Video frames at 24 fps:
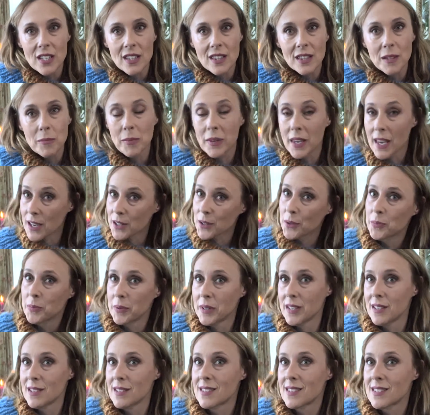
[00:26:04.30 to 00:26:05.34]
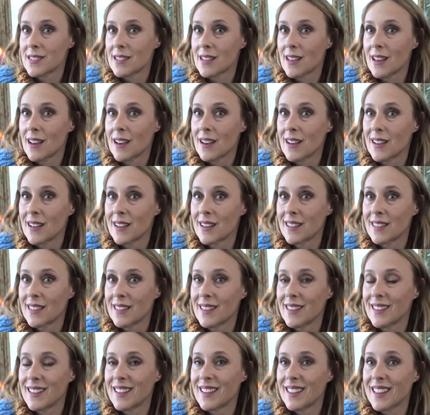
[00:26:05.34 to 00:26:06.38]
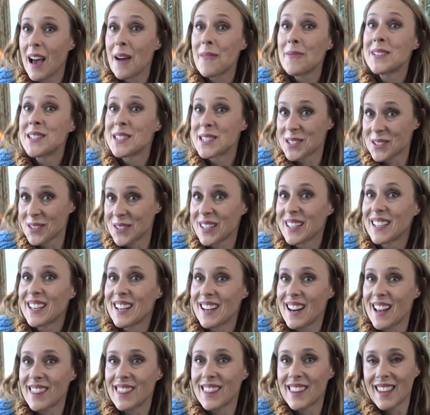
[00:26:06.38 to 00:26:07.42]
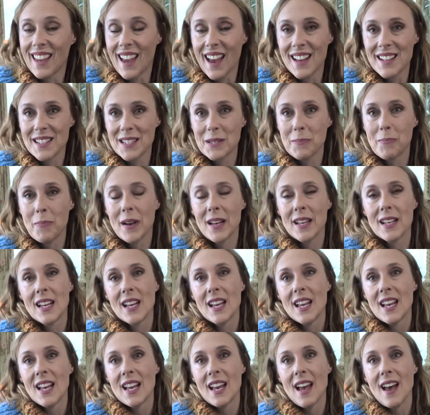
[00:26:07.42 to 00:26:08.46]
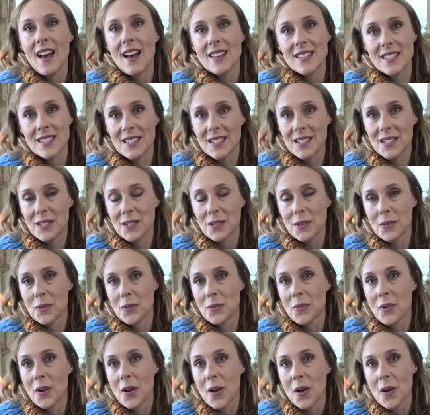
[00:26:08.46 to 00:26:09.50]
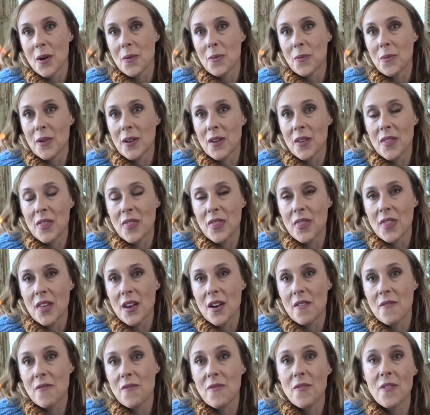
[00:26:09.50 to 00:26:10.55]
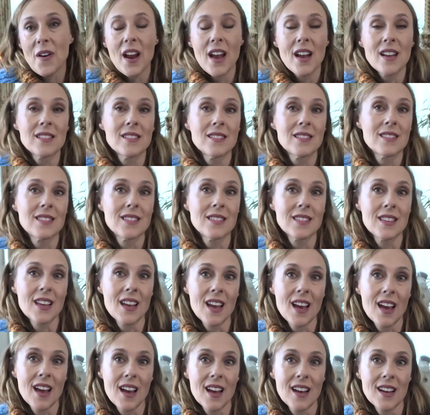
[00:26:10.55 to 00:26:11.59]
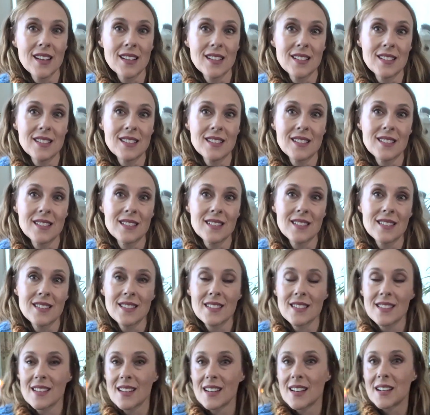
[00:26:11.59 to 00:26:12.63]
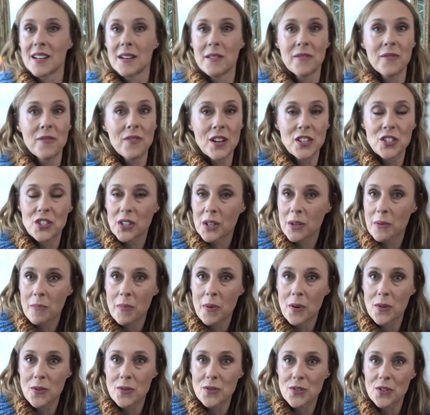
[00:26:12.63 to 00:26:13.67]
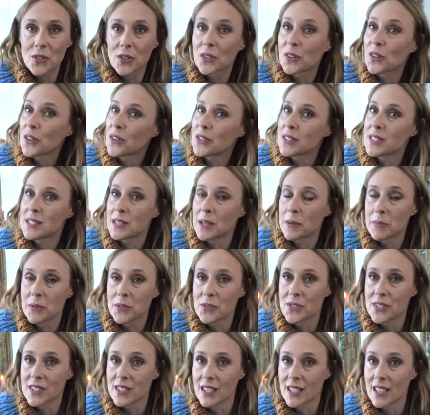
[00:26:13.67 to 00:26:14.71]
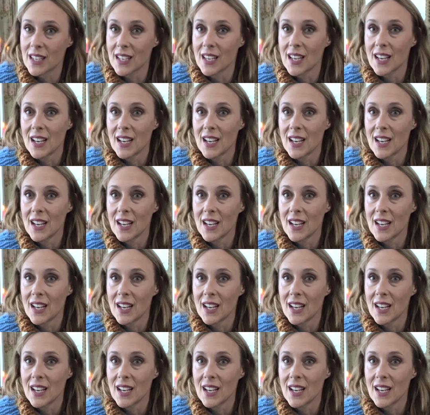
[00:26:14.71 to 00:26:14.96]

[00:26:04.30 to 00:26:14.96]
the piano piece. I'm inserting it at the end, but it has to do with France and a French composer, Claude Debussy.